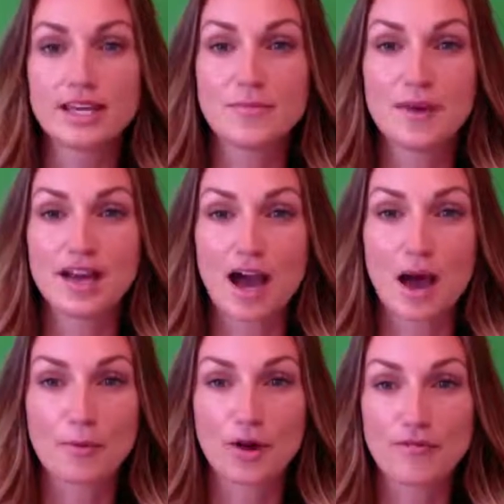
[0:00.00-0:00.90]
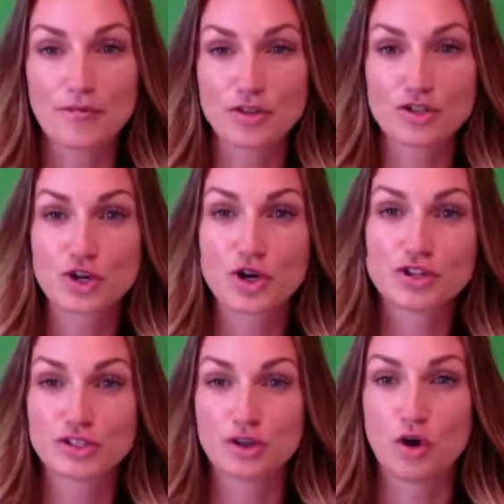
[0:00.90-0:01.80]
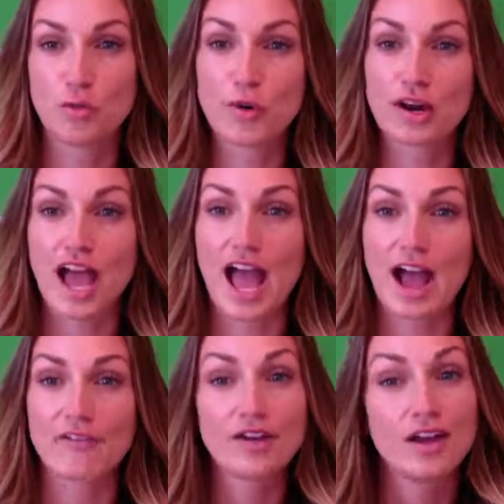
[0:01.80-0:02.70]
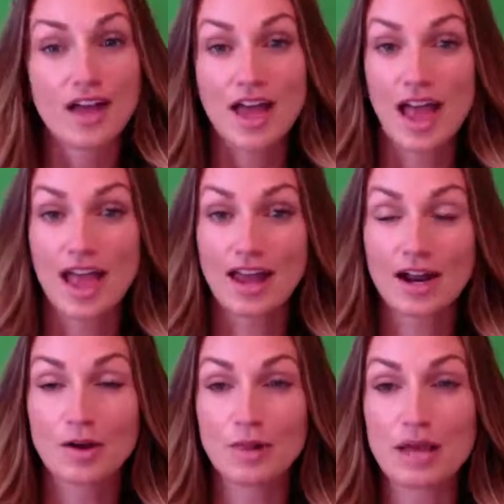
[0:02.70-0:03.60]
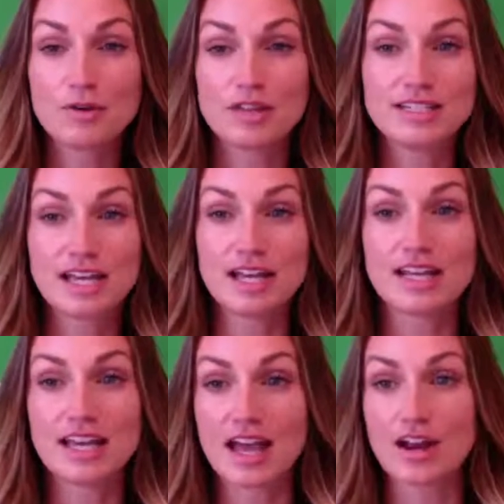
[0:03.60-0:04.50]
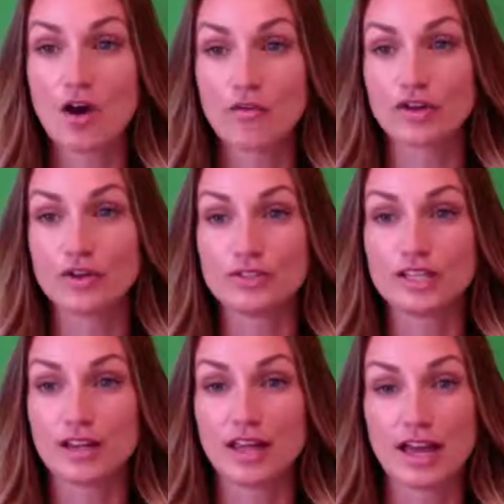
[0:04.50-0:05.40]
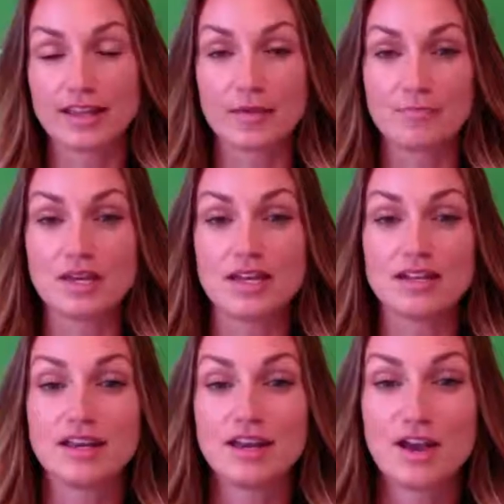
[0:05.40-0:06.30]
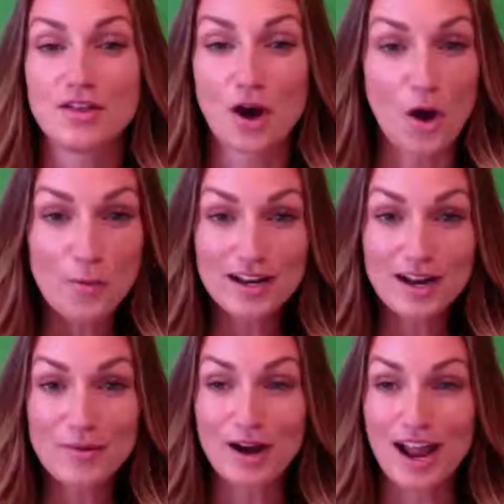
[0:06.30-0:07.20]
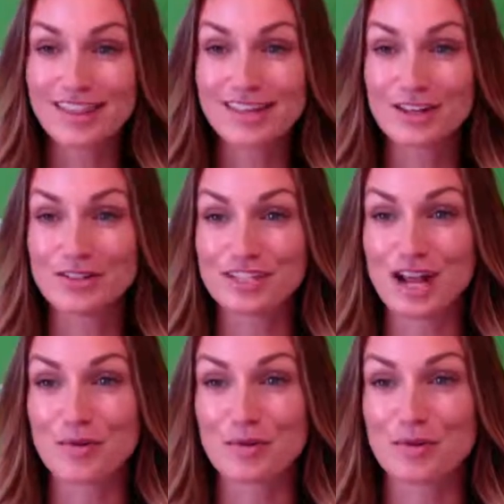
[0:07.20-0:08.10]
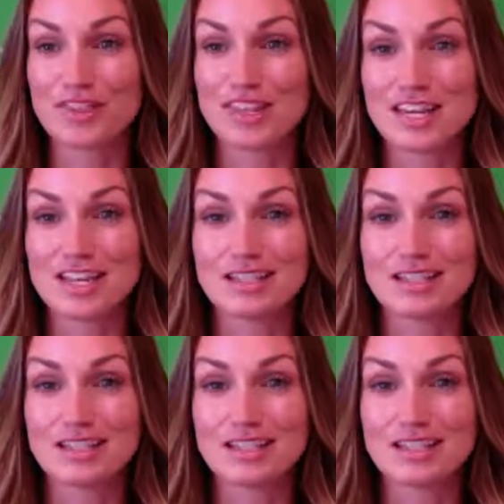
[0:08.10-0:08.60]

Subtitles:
big upgrade for the Trojans, a whole 1.5. And I don't blame you. They did it again over UCLA. They beat the opening number and the closing number with ease.